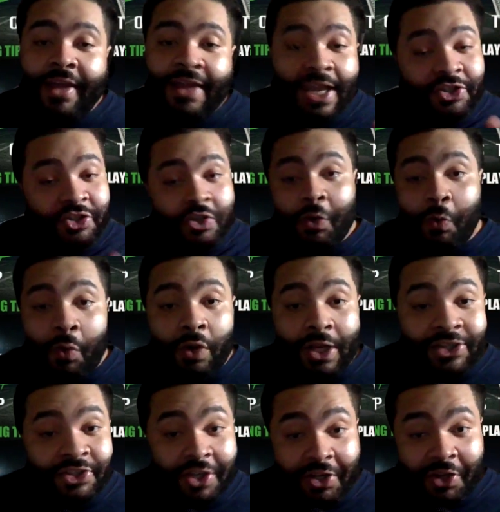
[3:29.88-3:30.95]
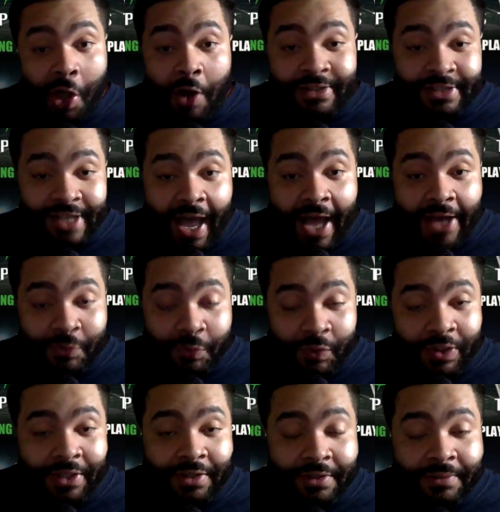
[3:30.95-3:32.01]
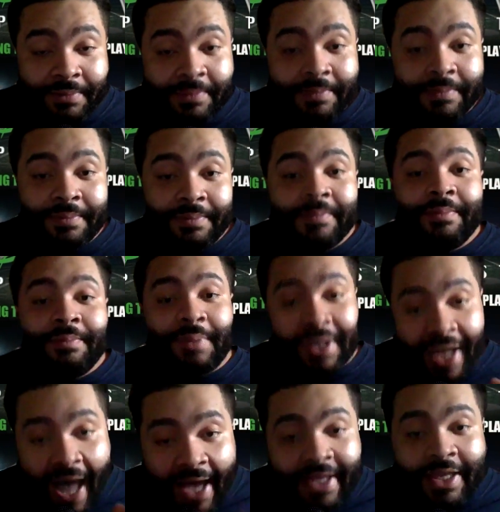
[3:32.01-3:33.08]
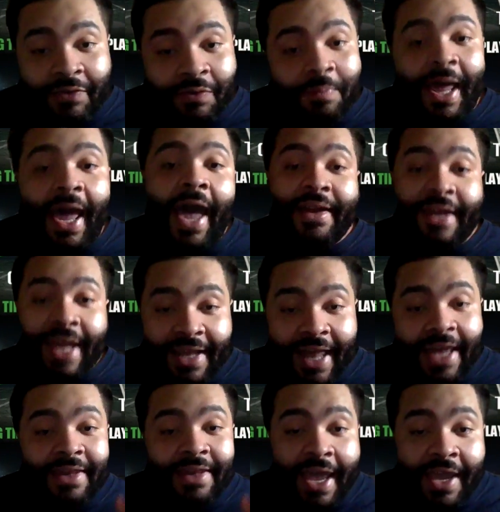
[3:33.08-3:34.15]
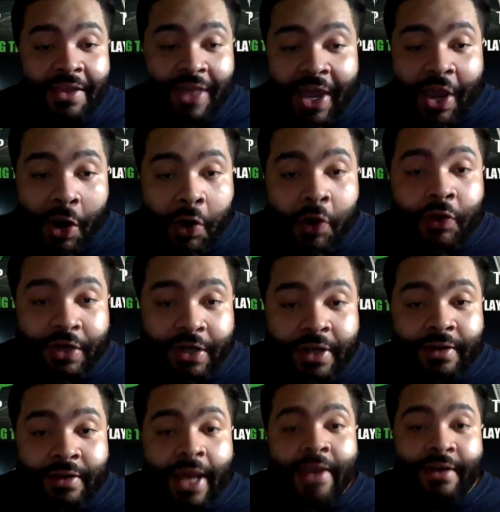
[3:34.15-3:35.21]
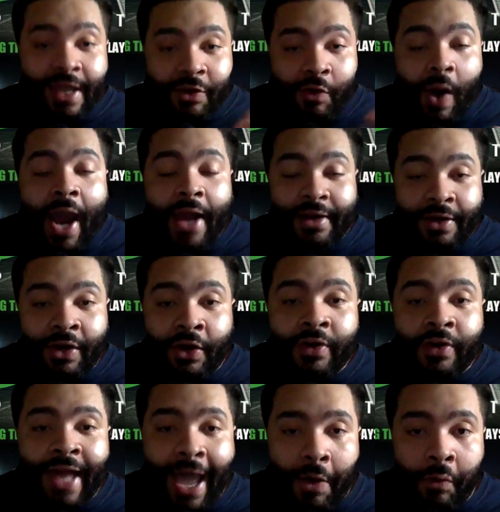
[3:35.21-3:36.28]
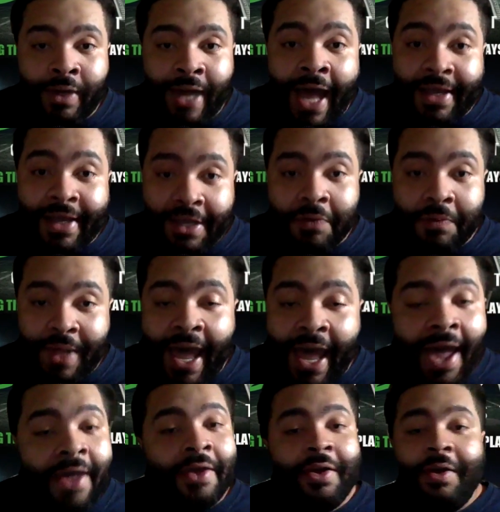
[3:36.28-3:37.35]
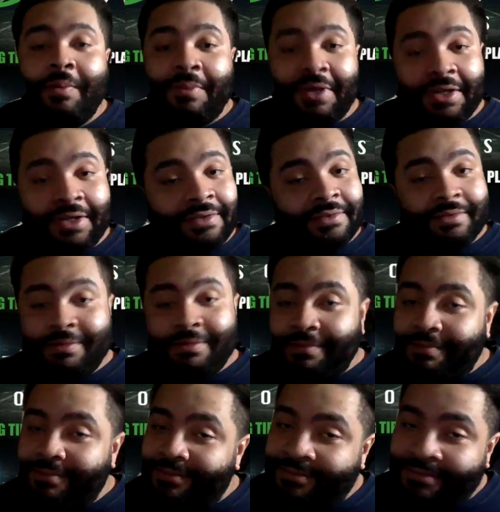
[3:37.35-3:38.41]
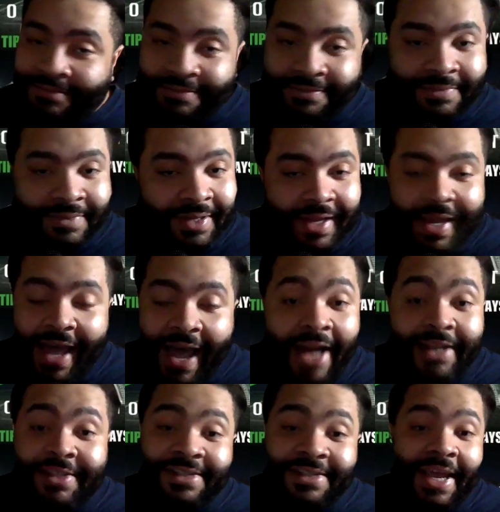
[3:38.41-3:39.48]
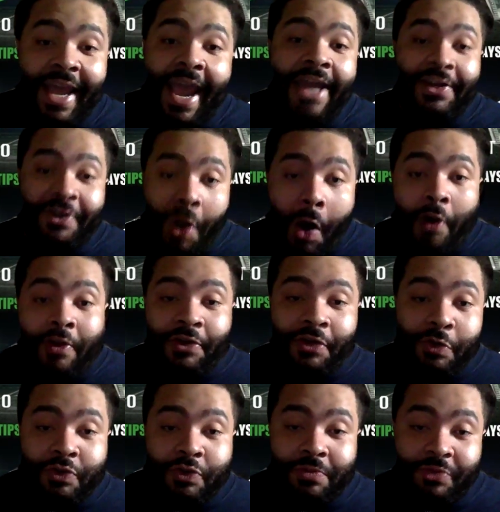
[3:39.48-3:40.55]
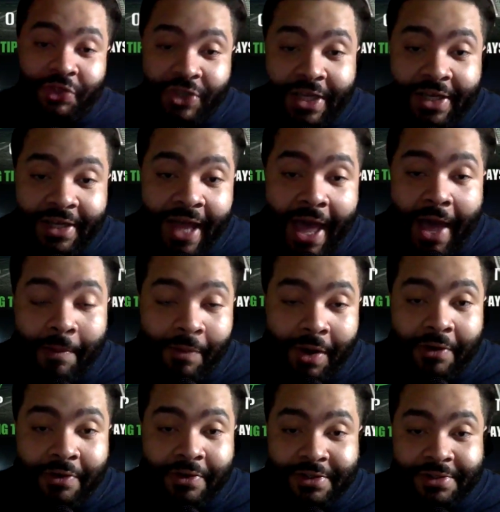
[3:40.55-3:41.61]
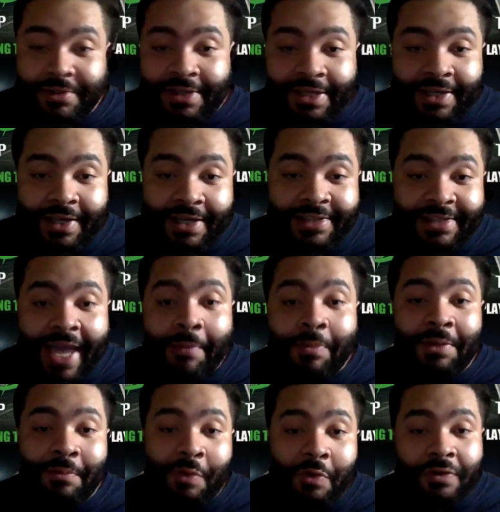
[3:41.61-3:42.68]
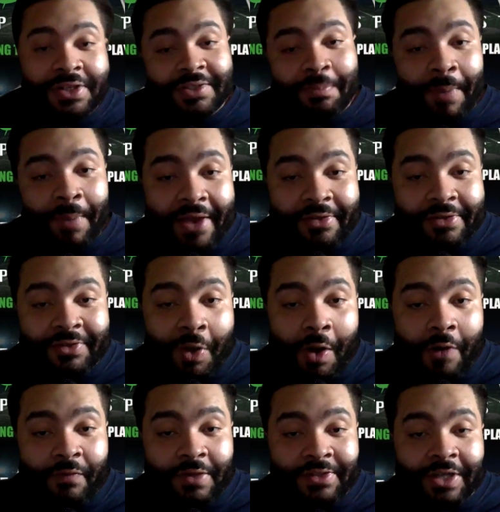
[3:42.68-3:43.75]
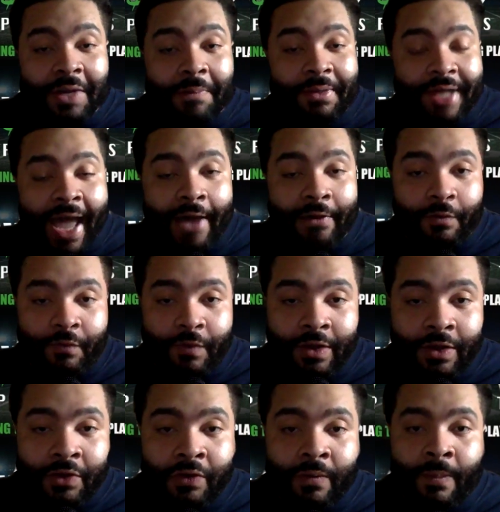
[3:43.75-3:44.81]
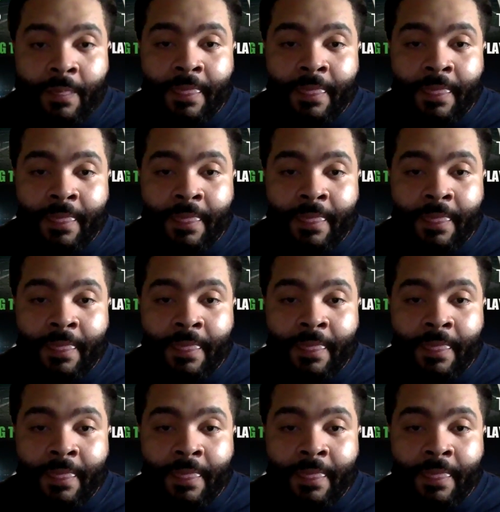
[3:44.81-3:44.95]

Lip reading: They should have lost last week. But I give them that. They earned it. They grind and earn that one. I get them that. But I just think Andy Dalton can do some shit now, bro, because he's able to move this Panthers offense up and down the field.